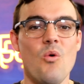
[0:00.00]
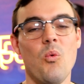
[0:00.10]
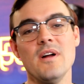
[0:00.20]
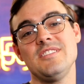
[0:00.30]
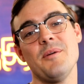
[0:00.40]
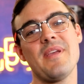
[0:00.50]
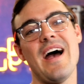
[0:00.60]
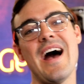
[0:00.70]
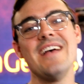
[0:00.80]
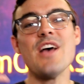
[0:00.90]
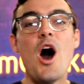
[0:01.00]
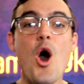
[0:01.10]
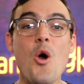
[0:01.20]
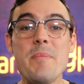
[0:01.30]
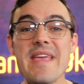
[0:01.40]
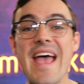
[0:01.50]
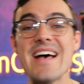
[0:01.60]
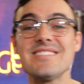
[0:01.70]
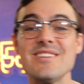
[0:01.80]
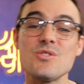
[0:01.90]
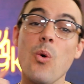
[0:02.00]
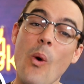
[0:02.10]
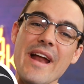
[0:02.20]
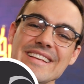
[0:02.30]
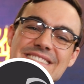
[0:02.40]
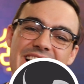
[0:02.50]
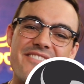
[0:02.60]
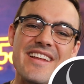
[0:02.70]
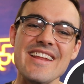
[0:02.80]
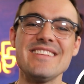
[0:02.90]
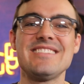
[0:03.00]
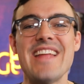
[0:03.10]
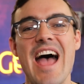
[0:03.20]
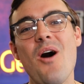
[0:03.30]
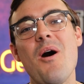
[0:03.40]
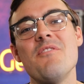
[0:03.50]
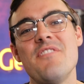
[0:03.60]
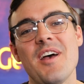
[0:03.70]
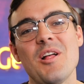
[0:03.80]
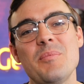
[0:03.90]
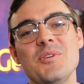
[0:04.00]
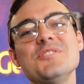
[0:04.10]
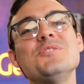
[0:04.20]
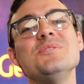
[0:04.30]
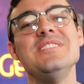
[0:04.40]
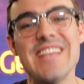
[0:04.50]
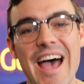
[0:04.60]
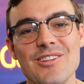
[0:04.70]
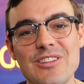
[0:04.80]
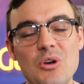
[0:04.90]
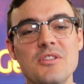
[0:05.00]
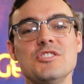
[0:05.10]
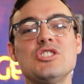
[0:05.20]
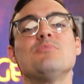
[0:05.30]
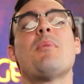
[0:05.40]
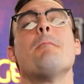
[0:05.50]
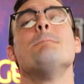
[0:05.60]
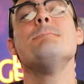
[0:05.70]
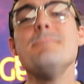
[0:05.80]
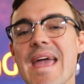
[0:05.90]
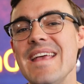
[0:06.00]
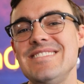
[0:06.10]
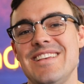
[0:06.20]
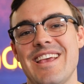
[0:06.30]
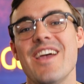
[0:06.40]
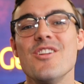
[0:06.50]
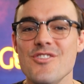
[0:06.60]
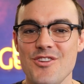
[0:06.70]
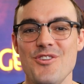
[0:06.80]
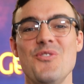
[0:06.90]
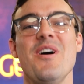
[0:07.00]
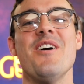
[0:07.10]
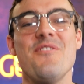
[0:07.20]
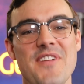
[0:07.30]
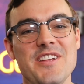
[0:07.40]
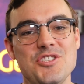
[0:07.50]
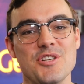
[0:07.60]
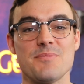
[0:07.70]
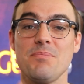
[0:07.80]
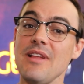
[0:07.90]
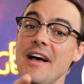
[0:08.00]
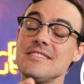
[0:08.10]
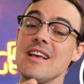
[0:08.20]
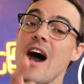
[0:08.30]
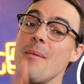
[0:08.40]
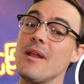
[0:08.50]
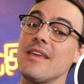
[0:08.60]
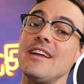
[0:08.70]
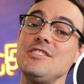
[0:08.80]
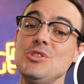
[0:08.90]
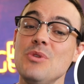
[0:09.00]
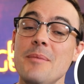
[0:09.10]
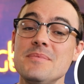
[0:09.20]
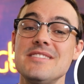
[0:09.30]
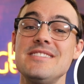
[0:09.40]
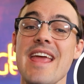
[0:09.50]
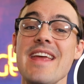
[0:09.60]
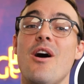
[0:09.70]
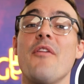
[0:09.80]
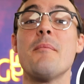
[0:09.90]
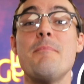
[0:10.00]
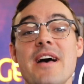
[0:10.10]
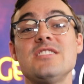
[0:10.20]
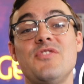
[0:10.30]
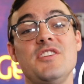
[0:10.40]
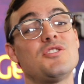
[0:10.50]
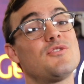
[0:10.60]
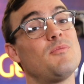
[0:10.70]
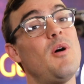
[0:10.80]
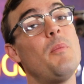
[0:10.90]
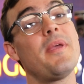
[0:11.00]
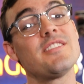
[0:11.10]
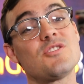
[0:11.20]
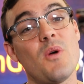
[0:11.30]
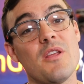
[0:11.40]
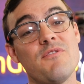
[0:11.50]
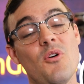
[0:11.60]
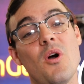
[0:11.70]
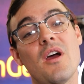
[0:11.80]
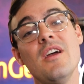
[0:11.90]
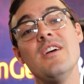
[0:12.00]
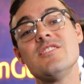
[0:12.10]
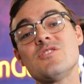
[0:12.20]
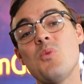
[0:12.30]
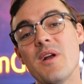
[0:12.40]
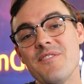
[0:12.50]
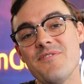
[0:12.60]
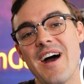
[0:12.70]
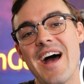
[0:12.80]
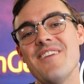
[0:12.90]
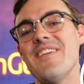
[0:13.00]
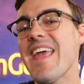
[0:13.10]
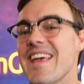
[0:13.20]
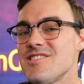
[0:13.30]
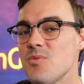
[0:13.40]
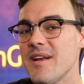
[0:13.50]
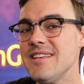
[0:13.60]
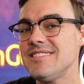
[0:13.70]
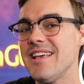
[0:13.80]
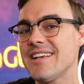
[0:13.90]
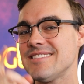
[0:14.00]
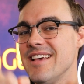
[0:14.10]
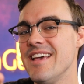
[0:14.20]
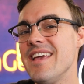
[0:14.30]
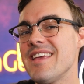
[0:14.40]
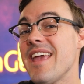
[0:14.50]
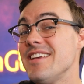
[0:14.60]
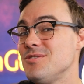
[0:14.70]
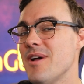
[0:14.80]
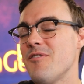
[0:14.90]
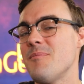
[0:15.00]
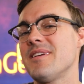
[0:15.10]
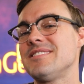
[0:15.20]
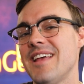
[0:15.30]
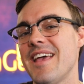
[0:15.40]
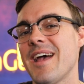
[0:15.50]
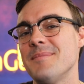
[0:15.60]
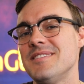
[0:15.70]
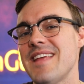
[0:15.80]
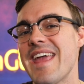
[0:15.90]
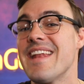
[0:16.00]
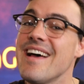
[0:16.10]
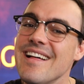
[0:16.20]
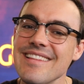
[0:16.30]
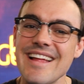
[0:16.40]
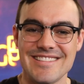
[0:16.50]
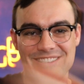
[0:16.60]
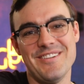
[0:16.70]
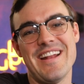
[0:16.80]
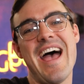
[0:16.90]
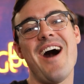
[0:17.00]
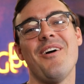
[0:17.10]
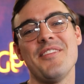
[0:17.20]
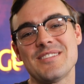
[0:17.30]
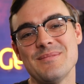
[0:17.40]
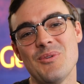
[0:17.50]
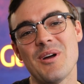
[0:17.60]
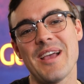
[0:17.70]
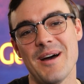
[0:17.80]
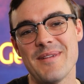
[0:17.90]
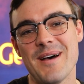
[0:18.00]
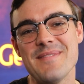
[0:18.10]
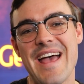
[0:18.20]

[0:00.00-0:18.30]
What's up guys, O B S twenty-seven is now available to download. There's some amazing new features. Plus, I'm gonna catch you up to date on the best features from O B S twenty-four, twenty-five, and twenty-six in case you haven't been staying up to date. Let's do it. All this and more coming up